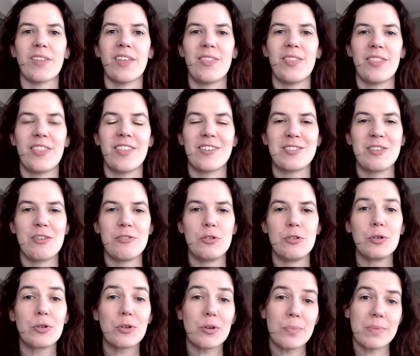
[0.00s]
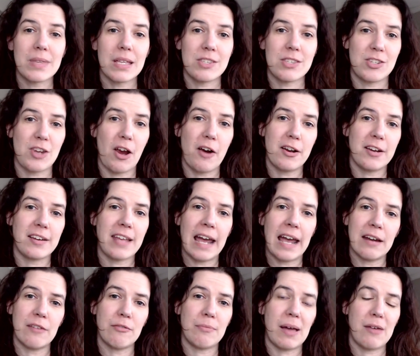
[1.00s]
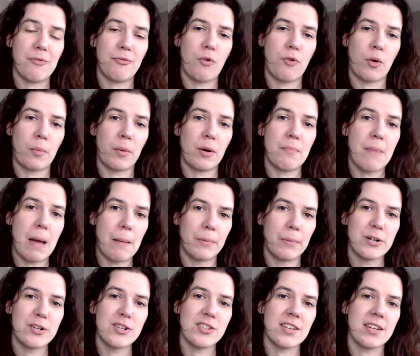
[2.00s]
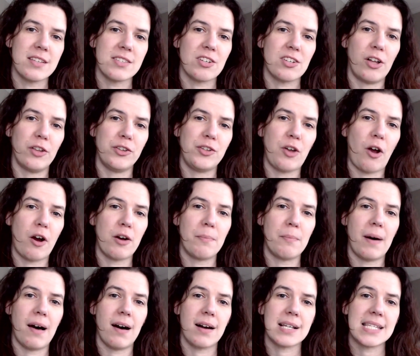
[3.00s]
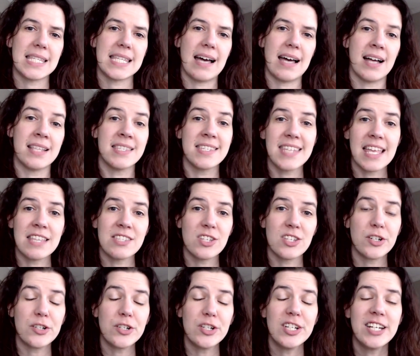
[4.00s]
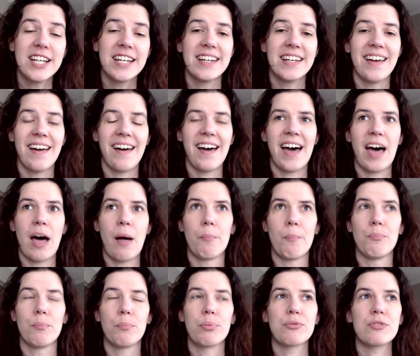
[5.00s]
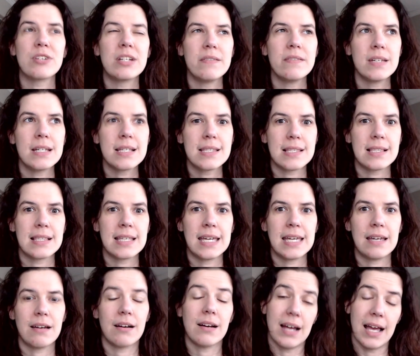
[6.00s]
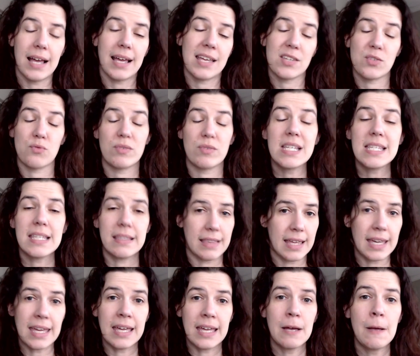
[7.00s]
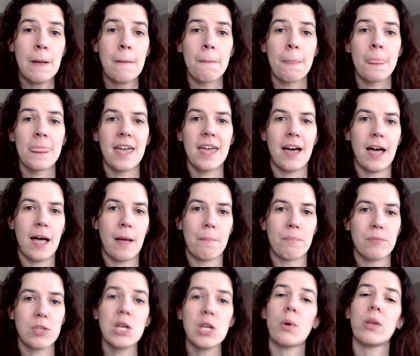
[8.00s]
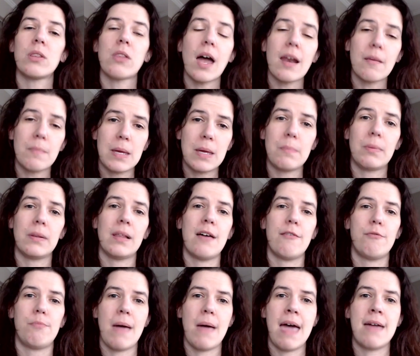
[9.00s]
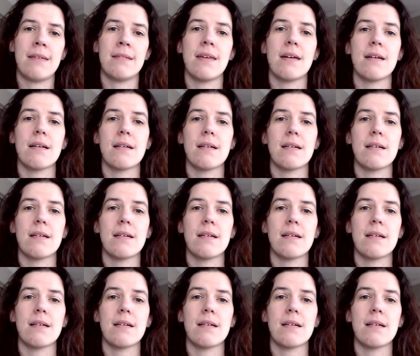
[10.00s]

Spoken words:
there's a new group that started kind of by former members, and it's called Yarnbox Uncensored. Previously, or I guess recently, a lot of people have been